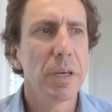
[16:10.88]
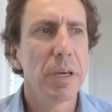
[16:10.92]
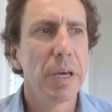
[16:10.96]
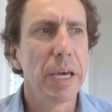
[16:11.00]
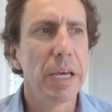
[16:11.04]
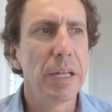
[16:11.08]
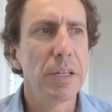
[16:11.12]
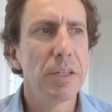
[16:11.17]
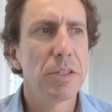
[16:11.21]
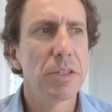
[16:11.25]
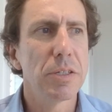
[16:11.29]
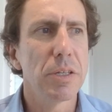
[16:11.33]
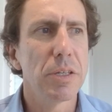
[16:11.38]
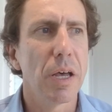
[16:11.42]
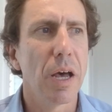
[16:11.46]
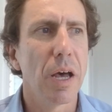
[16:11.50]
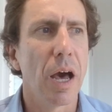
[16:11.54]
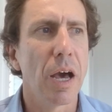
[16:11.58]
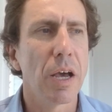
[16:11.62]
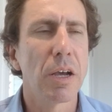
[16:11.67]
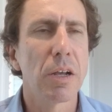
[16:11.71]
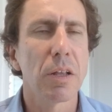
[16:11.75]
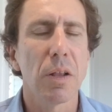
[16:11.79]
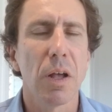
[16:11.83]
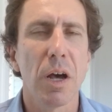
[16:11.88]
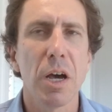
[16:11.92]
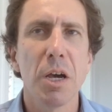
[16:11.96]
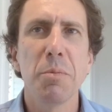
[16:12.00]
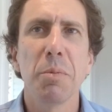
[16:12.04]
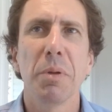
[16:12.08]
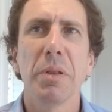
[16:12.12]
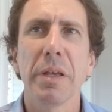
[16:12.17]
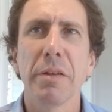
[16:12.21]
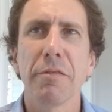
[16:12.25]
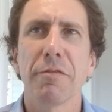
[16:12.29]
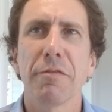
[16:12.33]
it's a
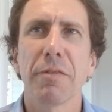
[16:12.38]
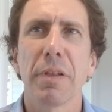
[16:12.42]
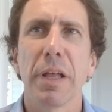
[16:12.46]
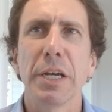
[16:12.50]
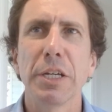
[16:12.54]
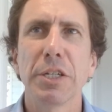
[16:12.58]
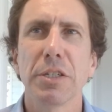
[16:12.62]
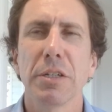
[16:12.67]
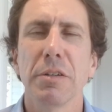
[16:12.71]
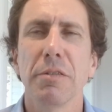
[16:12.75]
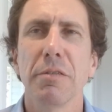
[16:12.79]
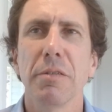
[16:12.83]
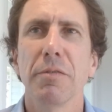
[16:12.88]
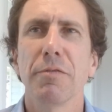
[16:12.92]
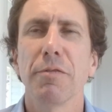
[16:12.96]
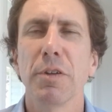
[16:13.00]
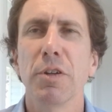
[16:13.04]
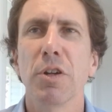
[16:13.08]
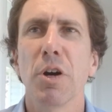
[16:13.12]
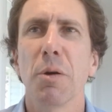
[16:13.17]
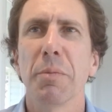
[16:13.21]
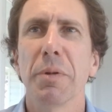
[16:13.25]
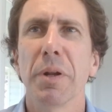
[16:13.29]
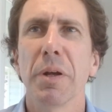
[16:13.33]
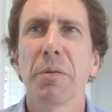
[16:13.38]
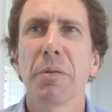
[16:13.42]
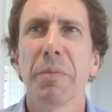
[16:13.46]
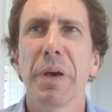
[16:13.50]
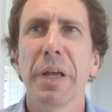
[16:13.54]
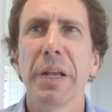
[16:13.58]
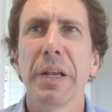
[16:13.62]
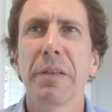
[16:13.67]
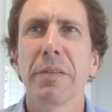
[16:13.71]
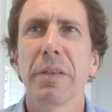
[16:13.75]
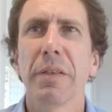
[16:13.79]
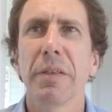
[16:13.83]
global inflation phenomenon,
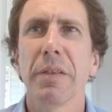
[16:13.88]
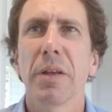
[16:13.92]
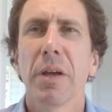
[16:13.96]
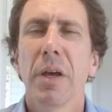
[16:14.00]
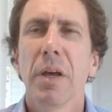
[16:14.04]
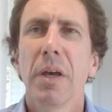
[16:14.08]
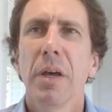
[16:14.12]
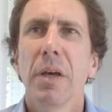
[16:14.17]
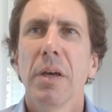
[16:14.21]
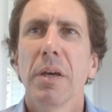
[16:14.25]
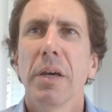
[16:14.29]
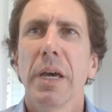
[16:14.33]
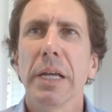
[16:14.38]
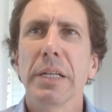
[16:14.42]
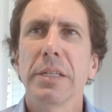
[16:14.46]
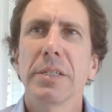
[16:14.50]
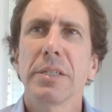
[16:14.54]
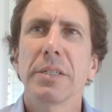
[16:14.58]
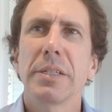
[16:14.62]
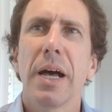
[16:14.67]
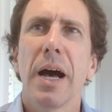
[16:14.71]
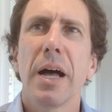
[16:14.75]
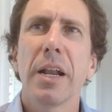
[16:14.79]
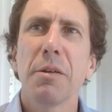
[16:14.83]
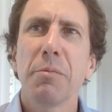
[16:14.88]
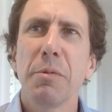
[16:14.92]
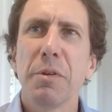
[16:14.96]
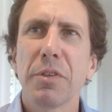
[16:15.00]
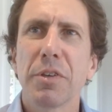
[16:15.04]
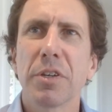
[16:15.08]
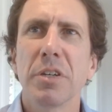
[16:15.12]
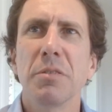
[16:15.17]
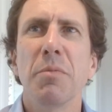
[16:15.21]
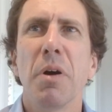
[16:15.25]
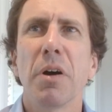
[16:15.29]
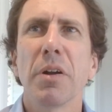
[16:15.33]
meaning that it started with
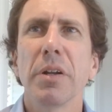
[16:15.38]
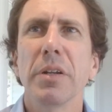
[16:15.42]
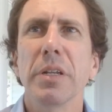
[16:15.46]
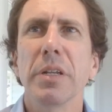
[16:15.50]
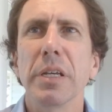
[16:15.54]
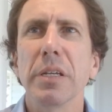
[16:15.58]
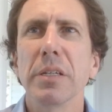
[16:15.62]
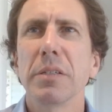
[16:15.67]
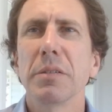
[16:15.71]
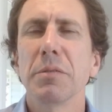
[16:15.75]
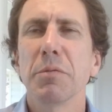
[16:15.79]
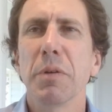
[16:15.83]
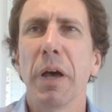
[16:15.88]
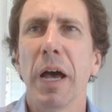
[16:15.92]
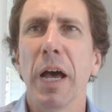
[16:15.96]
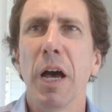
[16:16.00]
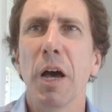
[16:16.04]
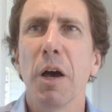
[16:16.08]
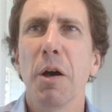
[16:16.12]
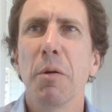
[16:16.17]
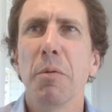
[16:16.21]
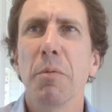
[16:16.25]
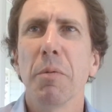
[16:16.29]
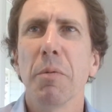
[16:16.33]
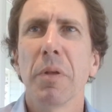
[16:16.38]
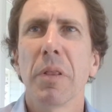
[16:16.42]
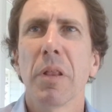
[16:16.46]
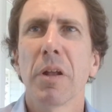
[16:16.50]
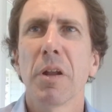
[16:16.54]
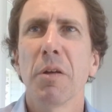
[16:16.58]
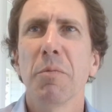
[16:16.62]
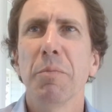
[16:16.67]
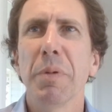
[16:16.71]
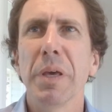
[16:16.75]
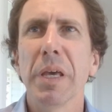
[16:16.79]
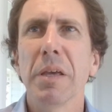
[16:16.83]
commodities, a lot
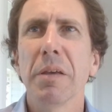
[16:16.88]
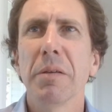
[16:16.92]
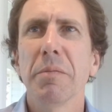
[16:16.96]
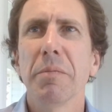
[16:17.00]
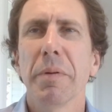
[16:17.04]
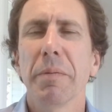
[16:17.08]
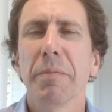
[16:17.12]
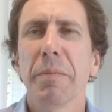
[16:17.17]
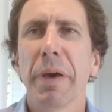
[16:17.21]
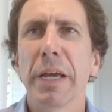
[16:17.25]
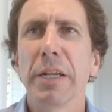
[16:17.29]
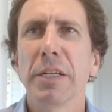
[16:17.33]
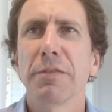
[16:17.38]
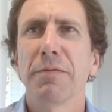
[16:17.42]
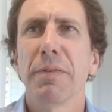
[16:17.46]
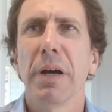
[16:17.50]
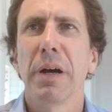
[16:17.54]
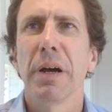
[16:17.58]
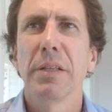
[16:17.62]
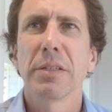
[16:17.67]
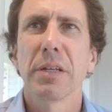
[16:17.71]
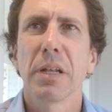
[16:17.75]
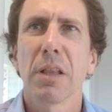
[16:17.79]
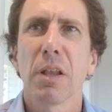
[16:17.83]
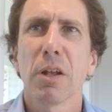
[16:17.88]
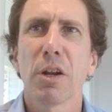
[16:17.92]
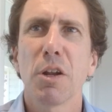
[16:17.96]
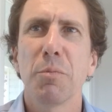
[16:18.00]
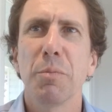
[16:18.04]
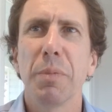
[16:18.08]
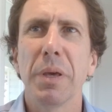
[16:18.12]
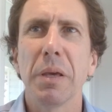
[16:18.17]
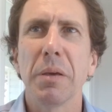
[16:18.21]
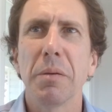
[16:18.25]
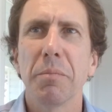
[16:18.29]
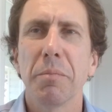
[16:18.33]
of big hedge funds, a lot of
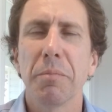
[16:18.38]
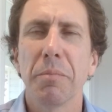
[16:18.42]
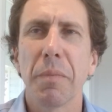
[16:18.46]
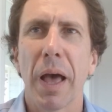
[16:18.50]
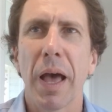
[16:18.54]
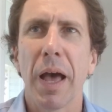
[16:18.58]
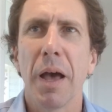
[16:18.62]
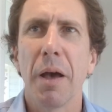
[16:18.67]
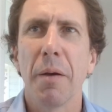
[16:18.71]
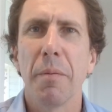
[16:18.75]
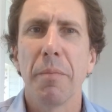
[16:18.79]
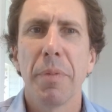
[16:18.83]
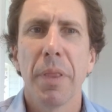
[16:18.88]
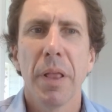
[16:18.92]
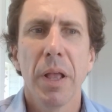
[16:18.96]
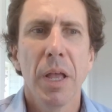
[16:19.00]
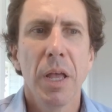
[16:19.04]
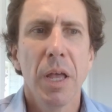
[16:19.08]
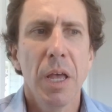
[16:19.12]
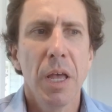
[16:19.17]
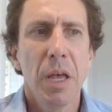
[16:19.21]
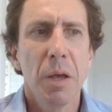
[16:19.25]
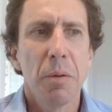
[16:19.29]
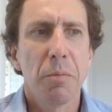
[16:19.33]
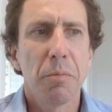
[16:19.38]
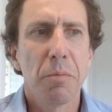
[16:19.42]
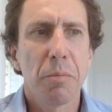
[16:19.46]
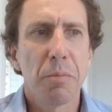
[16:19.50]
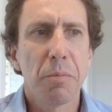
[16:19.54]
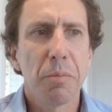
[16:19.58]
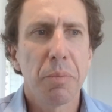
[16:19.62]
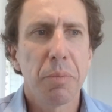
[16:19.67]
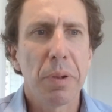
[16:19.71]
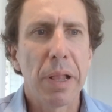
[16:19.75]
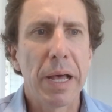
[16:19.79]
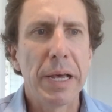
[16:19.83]
big
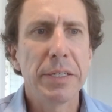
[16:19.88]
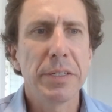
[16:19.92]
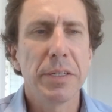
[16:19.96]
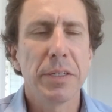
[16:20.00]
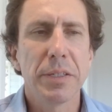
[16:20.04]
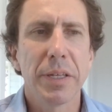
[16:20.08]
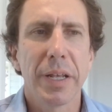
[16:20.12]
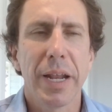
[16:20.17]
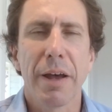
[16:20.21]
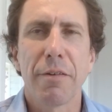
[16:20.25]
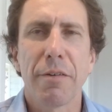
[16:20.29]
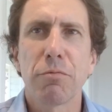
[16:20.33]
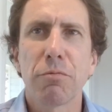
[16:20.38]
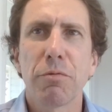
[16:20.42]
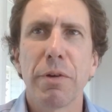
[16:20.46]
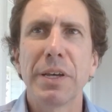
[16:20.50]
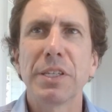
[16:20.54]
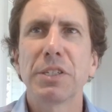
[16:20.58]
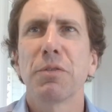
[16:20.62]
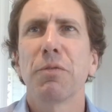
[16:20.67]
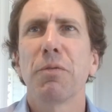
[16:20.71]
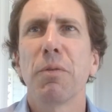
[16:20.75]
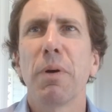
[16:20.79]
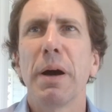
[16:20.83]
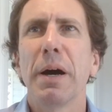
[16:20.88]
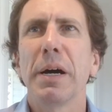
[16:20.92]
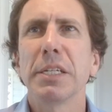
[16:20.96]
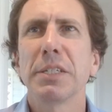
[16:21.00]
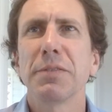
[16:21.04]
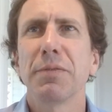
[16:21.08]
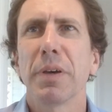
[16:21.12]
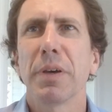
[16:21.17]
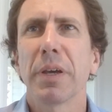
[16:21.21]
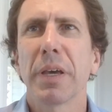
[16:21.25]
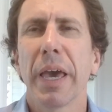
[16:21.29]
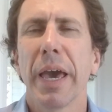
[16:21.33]
places that have reservoirs
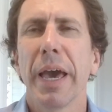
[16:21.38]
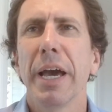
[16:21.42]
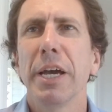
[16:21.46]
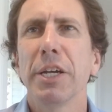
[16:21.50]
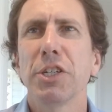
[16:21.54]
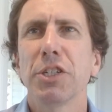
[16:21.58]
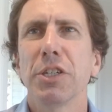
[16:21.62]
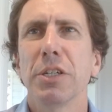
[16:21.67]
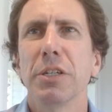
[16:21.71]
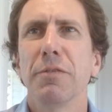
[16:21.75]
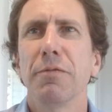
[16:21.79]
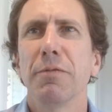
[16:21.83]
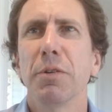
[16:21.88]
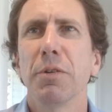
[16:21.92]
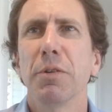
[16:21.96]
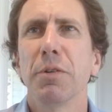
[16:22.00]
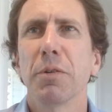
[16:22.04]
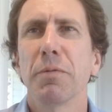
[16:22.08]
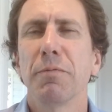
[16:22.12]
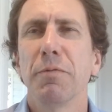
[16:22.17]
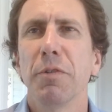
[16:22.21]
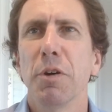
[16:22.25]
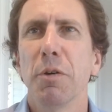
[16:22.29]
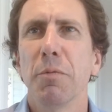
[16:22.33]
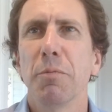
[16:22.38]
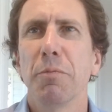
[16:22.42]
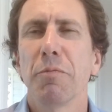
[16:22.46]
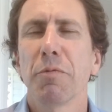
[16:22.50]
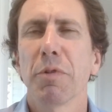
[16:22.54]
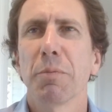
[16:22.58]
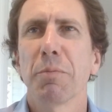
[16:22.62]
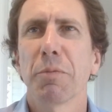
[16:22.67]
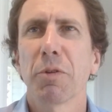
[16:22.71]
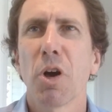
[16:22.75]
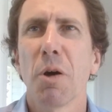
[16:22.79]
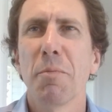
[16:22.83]
for cash and
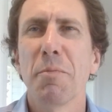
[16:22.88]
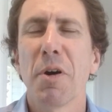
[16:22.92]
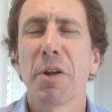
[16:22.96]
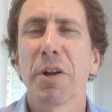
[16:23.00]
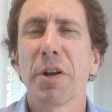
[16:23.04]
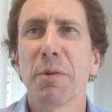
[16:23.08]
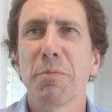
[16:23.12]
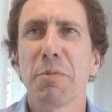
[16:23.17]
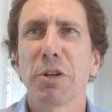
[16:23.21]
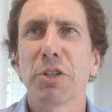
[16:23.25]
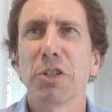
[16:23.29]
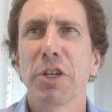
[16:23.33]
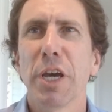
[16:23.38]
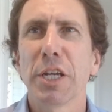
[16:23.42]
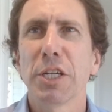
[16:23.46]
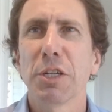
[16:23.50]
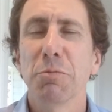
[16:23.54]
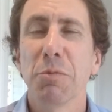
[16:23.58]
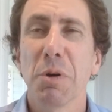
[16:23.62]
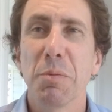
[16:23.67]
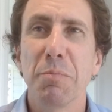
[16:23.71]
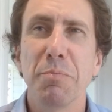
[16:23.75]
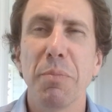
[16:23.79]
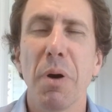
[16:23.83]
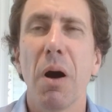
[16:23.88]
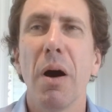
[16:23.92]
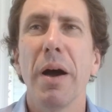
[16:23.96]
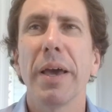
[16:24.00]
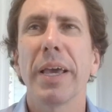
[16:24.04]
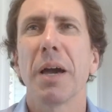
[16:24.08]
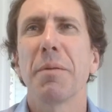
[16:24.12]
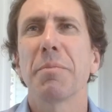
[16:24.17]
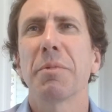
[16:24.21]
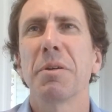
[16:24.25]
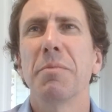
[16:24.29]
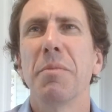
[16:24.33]
for commodity protection were buying
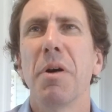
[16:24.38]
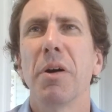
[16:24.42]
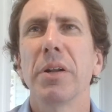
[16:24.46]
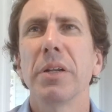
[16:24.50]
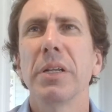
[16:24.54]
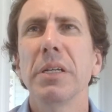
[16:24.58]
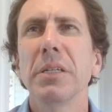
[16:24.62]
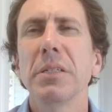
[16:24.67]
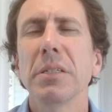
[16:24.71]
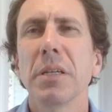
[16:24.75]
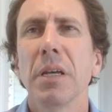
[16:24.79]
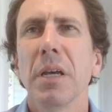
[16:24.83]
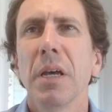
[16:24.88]
up commodities.